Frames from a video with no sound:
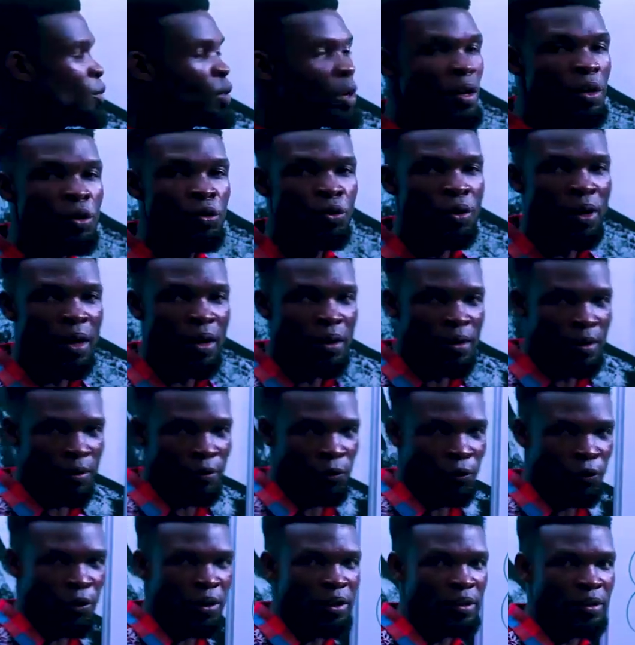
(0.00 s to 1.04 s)
immediately you get the
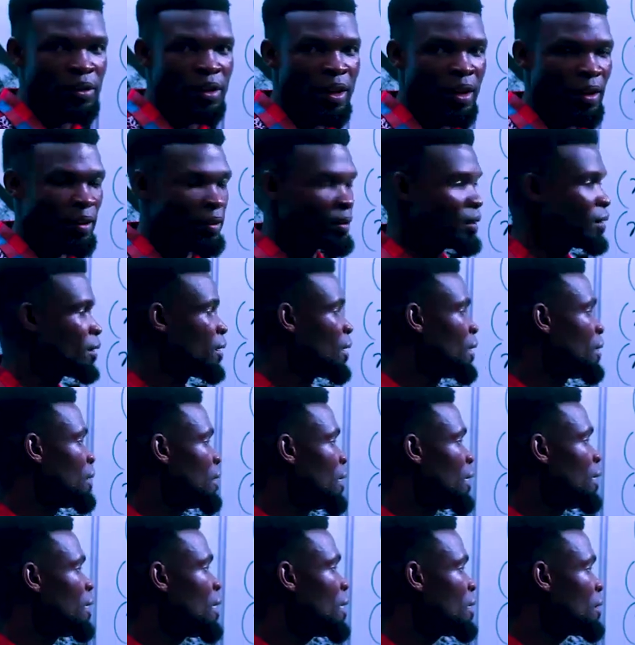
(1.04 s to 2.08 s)
first x,
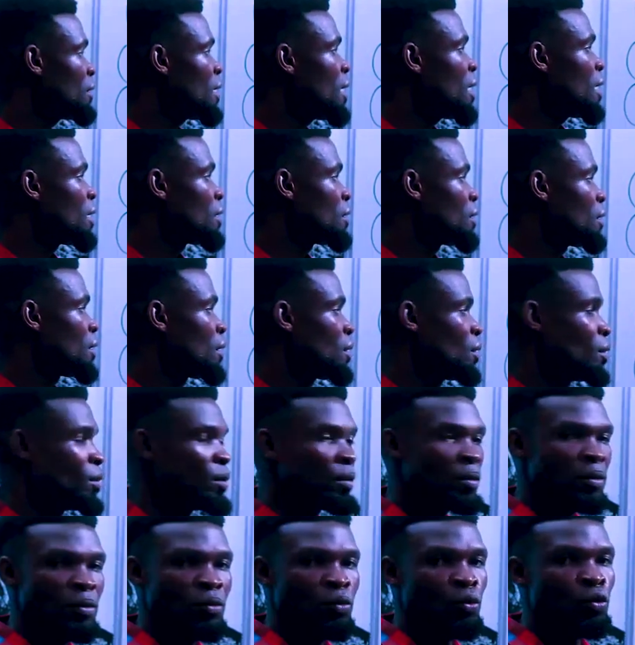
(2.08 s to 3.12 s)
the next x
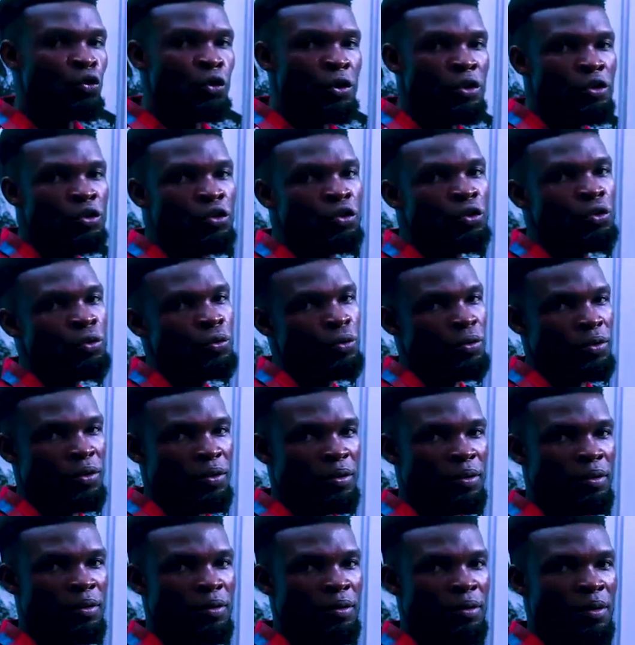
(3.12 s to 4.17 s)
will
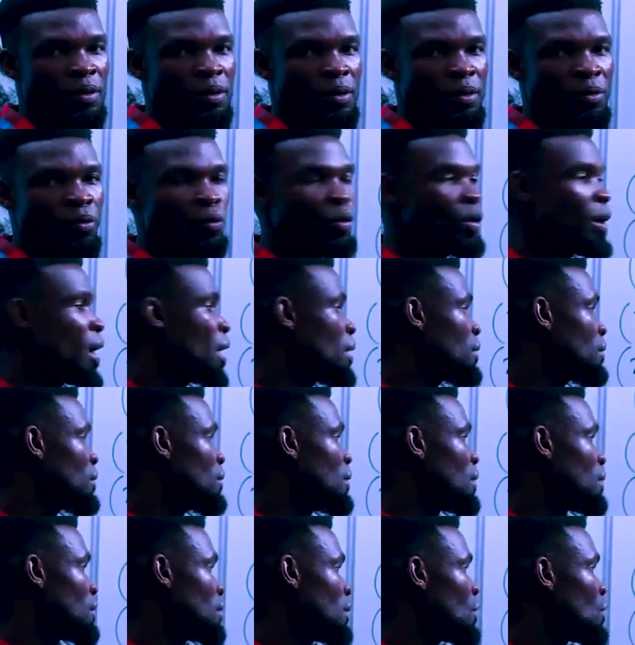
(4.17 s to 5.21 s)
reduce, whereas
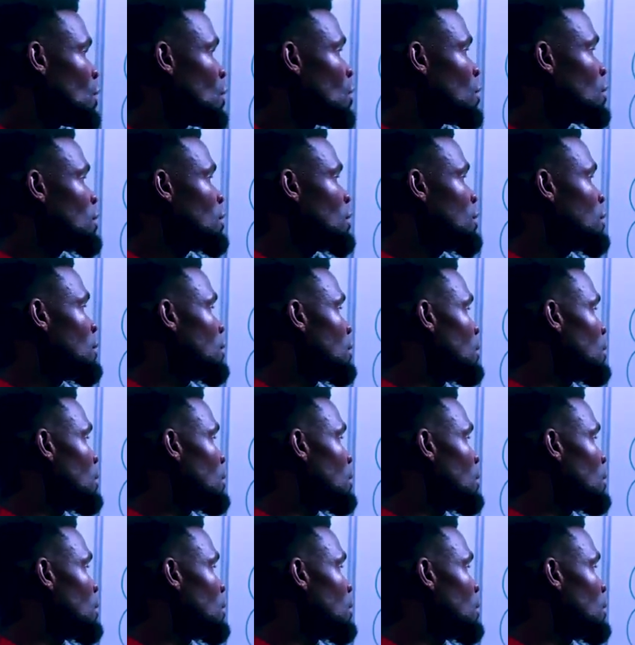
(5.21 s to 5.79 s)
the second